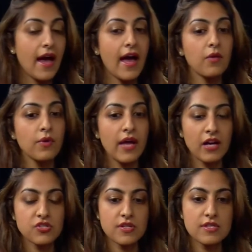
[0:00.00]
And we
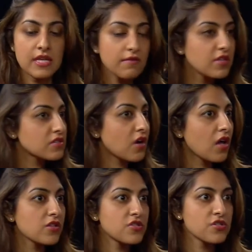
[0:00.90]
actually save these
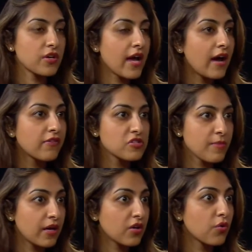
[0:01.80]
colleges on average
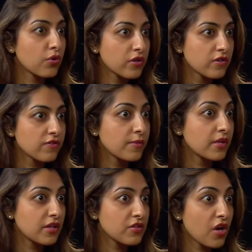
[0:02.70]
about
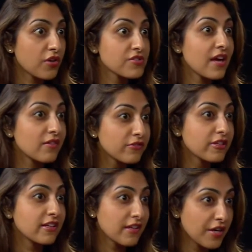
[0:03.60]
$250,000
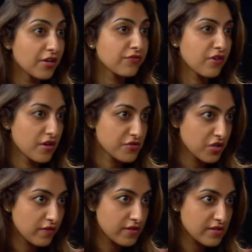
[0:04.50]
every year for our
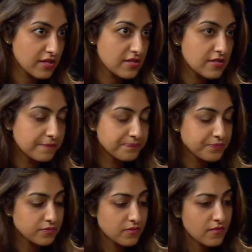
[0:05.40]
services.
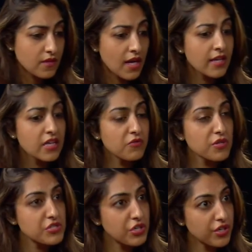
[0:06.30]
And in
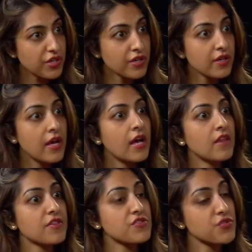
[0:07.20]
return,
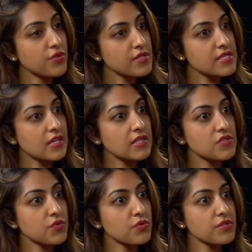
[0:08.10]
the students at these
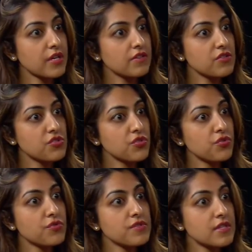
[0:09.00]
schools get to
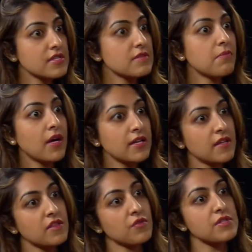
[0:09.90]
choose this money
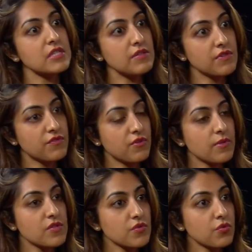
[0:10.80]
that they're receiving
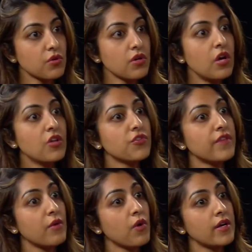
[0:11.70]
from the school. Do
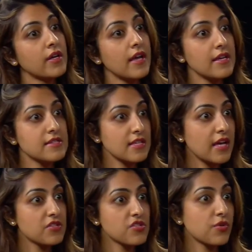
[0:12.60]
they want it
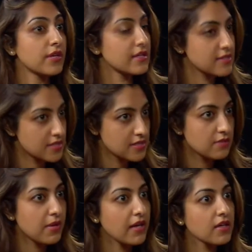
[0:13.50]
ACH to an
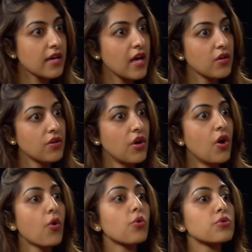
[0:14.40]
existing bank account,
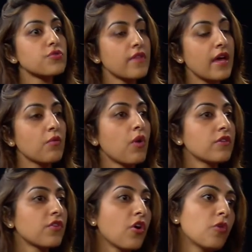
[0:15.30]
or do they
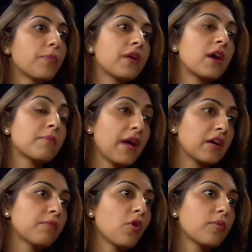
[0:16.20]
want to open a
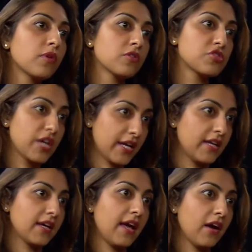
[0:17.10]
BankMobile
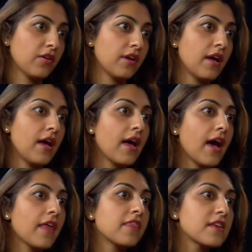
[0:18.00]
checking account?
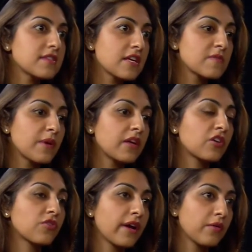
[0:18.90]
And this has been a
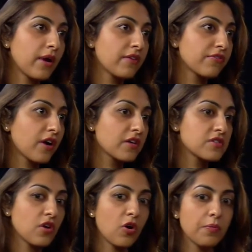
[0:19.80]
great way for us
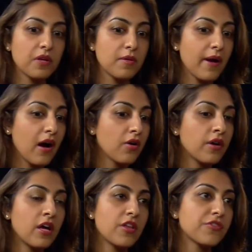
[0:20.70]
to open about
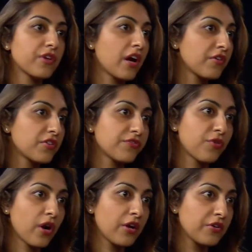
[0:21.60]
300 to
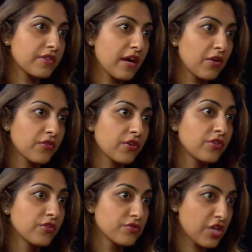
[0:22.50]
400,000
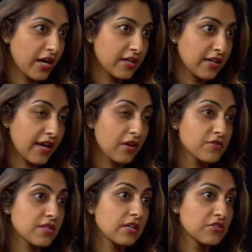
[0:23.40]
new checking
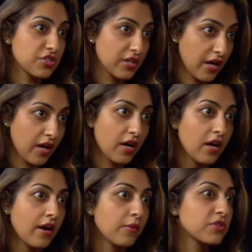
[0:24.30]
accounts each year,
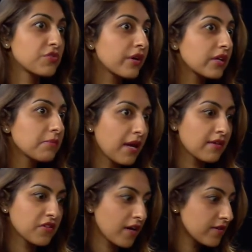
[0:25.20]
which really
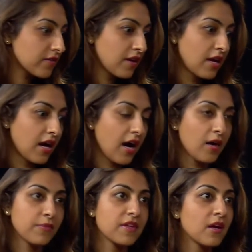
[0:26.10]
makes us
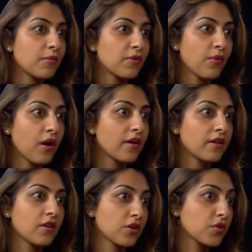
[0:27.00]
the number one or